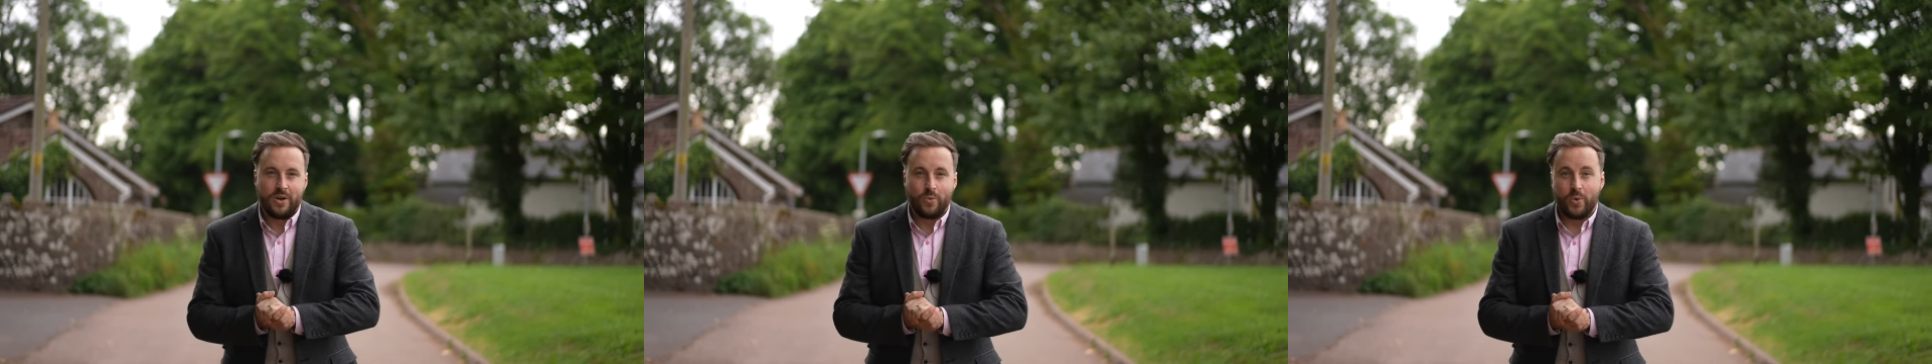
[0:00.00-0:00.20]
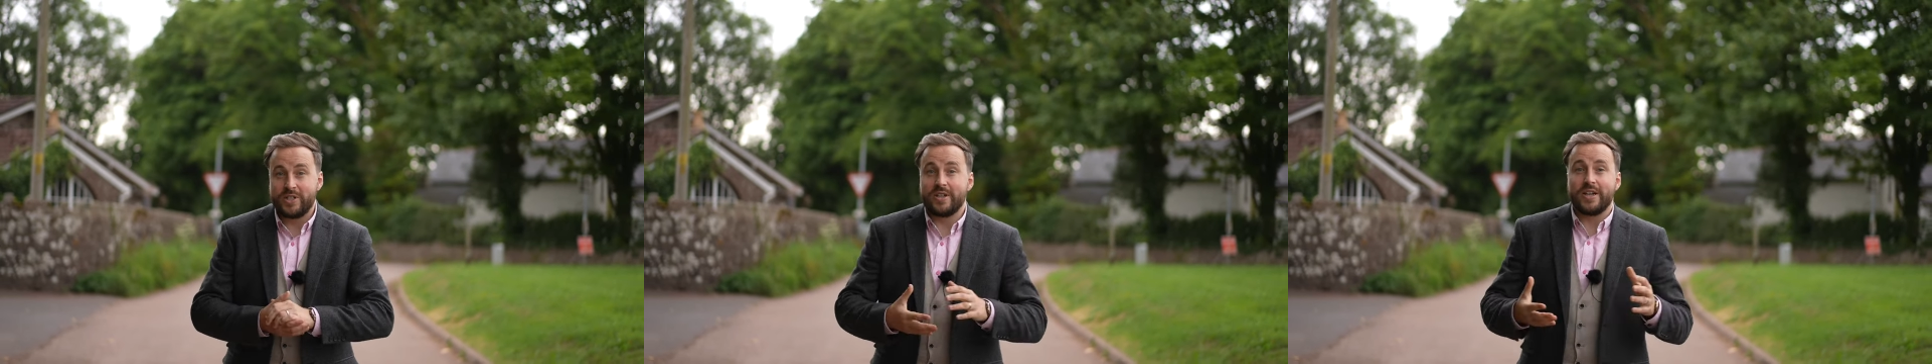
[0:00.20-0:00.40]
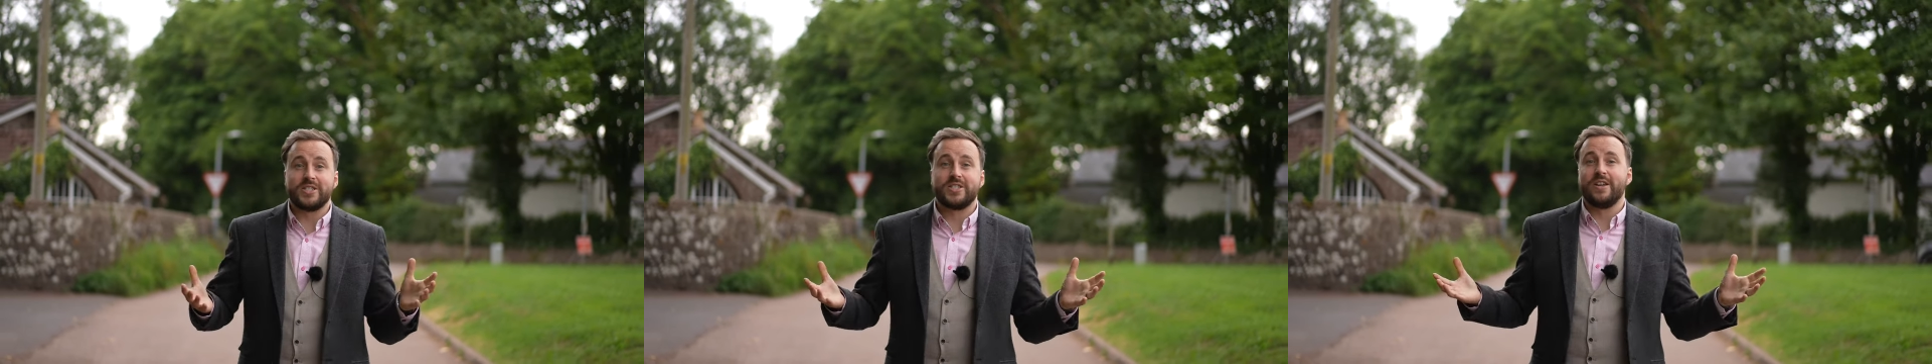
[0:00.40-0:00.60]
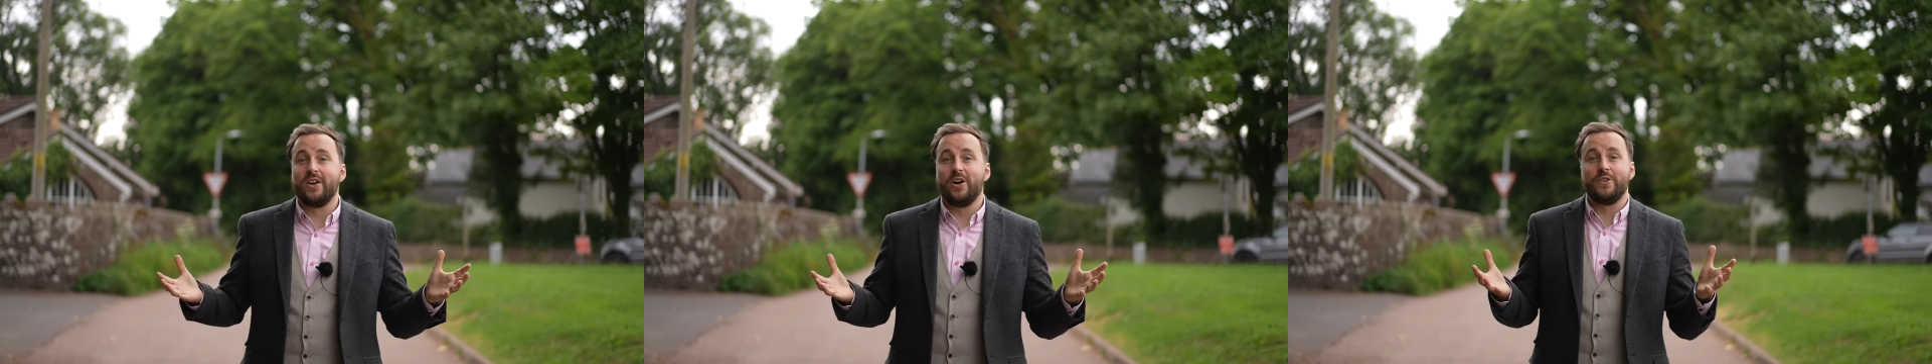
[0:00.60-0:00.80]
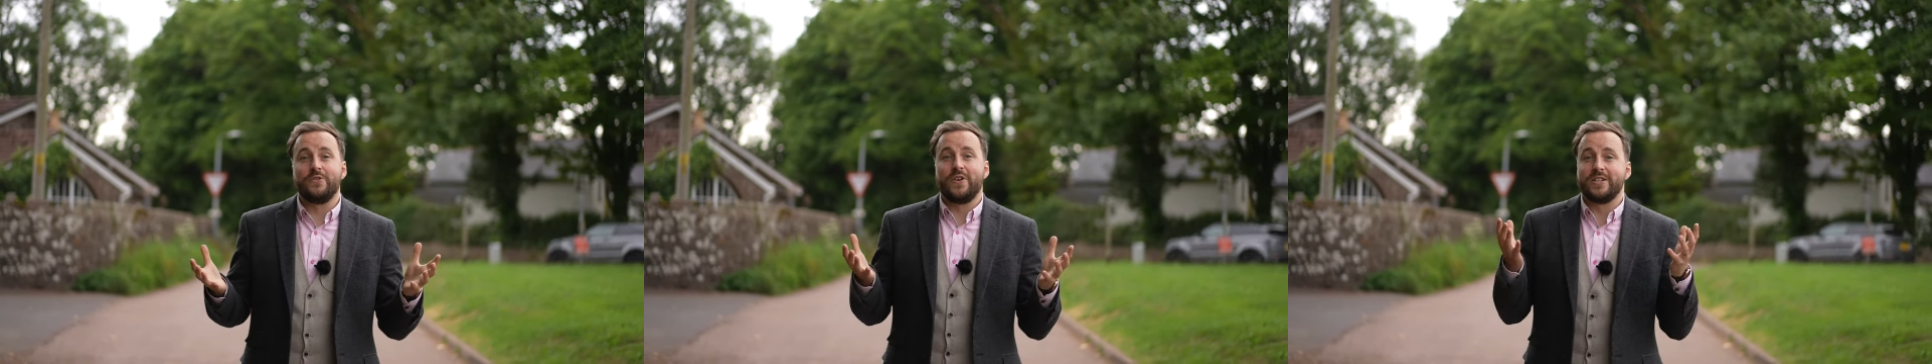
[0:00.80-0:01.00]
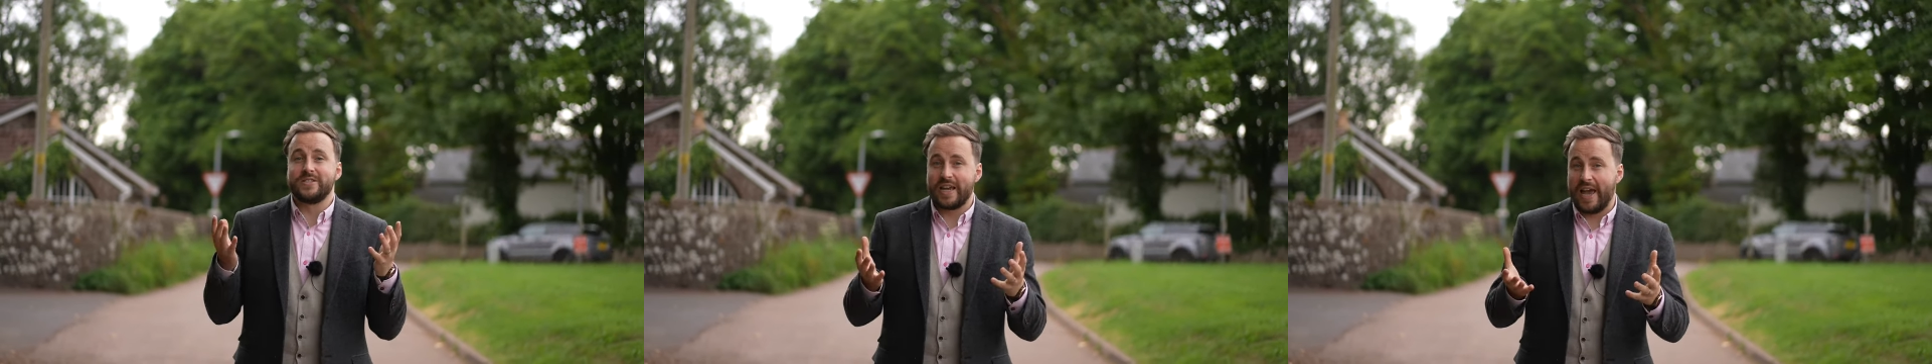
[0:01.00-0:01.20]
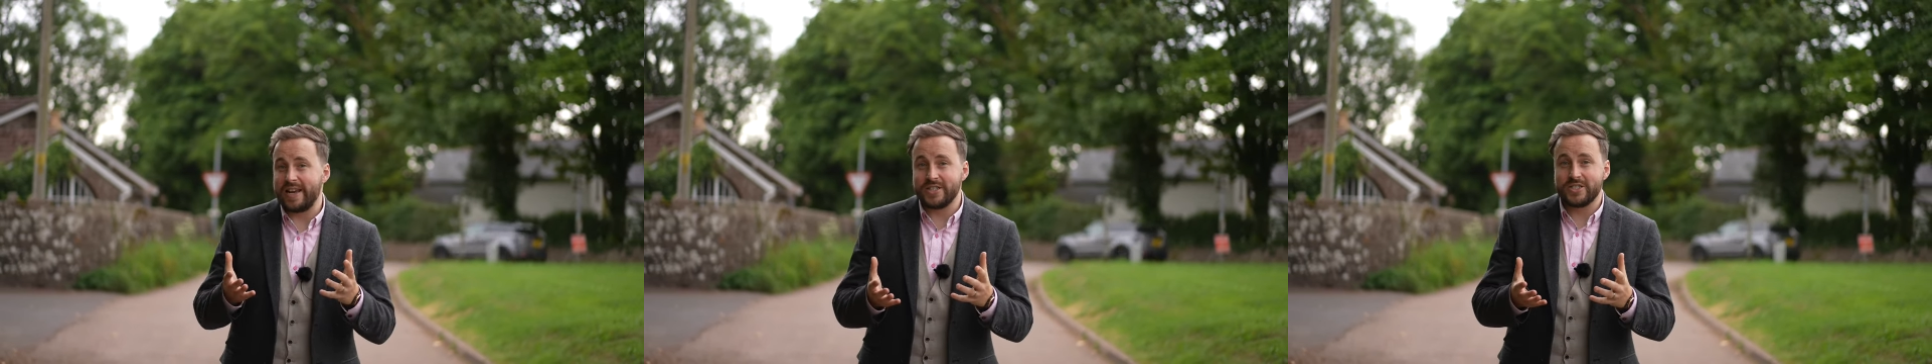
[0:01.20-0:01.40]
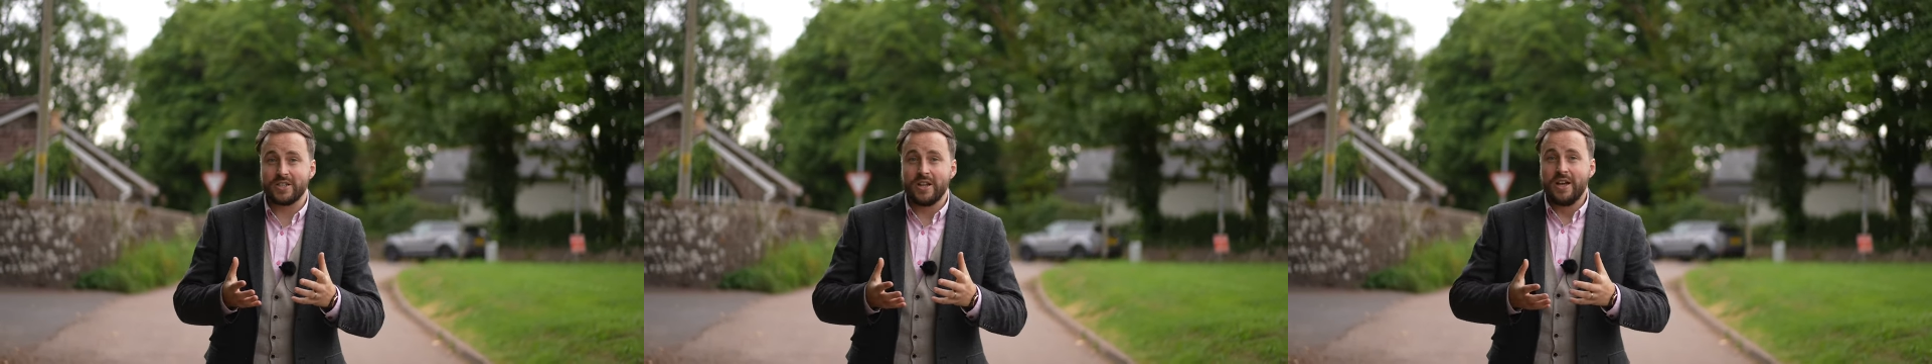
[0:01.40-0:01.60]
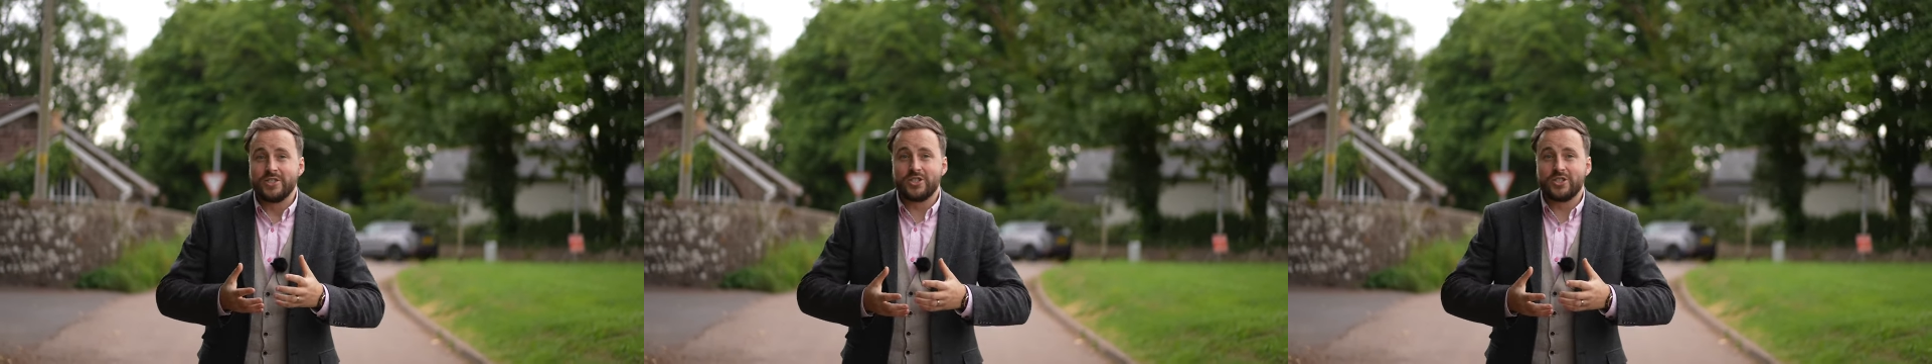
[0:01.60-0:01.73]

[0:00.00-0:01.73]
We're dusting off our tents